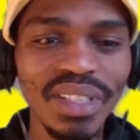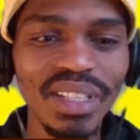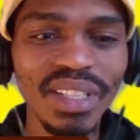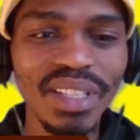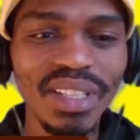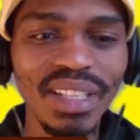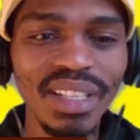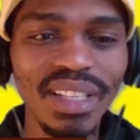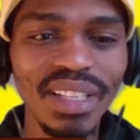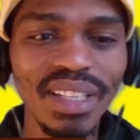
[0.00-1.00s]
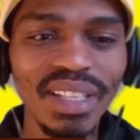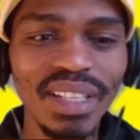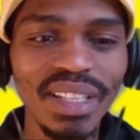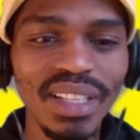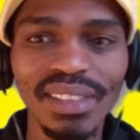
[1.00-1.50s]
Guys, EFF is
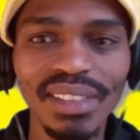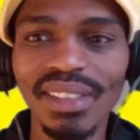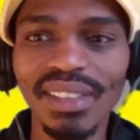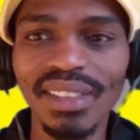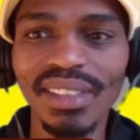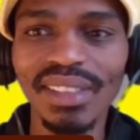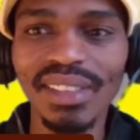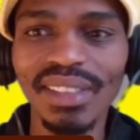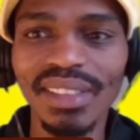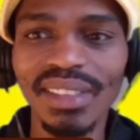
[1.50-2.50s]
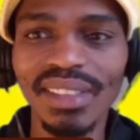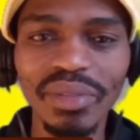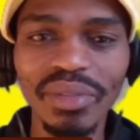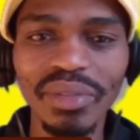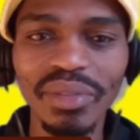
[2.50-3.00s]
not here to play, guys.
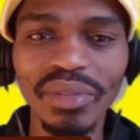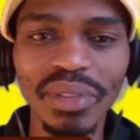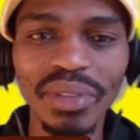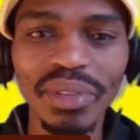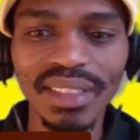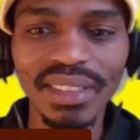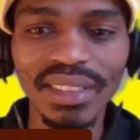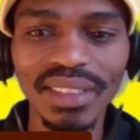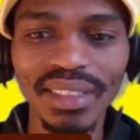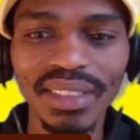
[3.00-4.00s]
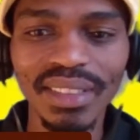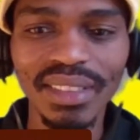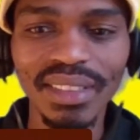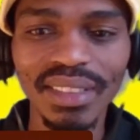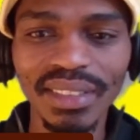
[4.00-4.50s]
I don't know if
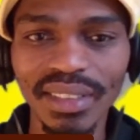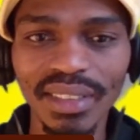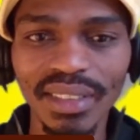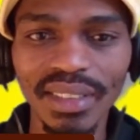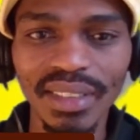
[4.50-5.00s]
you understand.